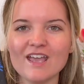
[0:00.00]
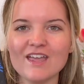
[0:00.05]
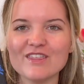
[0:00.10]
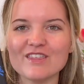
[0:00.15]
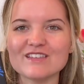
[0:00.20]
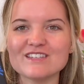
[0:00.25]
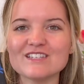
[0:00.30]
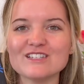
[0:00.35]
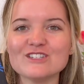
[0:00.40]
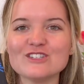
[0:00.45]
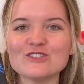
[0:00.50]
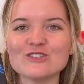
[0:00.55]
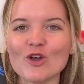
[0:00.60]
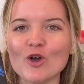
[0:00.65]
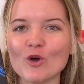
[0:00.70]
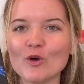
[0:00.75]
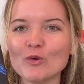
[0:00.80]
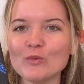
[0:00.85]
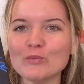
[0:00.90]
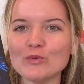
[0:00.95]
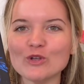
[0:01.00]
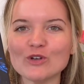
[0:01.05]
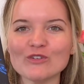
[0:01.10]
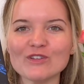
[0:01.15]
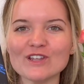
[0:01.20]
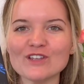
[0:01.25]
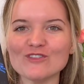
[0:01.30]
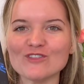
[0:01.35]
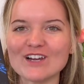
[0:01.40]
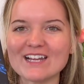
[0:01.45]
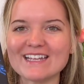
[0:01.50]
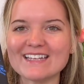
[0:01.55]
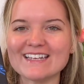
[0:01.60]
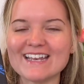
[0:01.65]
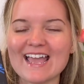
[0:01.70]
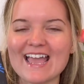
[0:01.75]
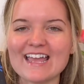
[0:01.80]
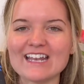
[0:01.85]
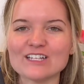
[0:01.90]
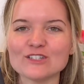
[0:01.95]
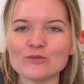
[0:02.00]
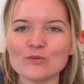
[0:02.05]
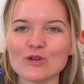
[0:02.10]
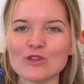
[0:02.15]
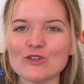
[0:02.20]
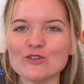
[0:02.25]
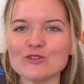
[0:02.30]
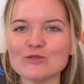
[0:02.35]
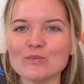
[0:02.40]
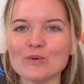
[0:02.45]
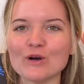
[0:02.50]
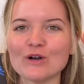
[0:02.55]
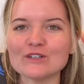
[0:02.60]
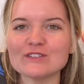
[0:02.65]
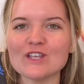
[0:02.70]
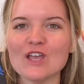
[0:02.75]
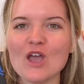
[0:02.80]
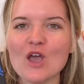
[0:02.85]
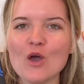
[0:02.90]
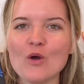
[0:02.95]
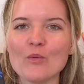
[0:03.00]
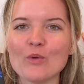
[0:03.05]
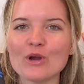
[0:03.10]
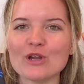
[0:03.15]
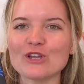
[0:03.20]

This is so beautifully written, and it's one of those books where